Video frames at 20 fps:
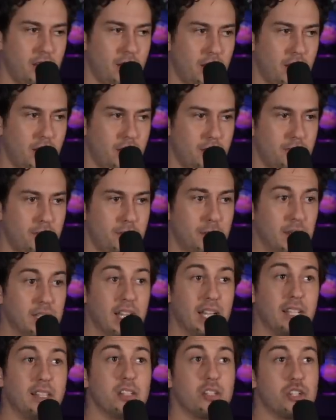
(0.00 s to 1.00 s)
um but
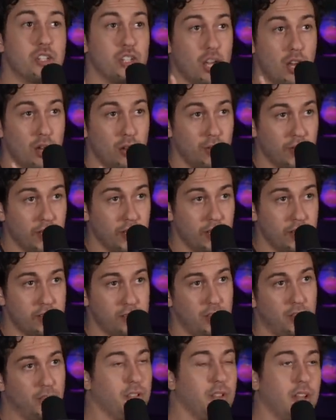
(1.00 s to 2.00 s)
like the show the
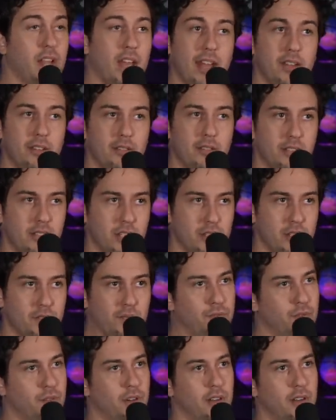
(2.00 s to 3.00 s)
consultant i had to
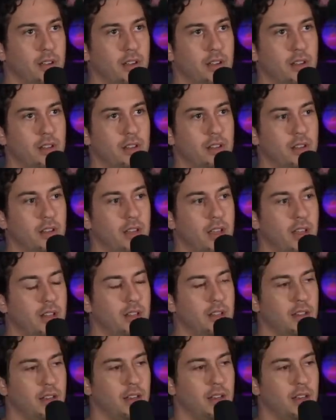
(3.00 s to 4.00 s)
audition for and
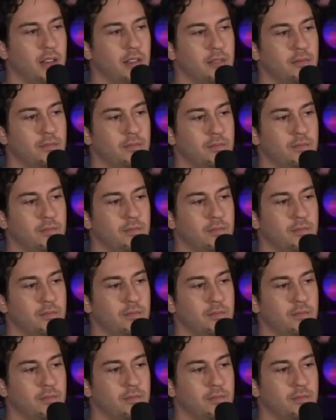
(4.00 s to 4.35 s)
and uh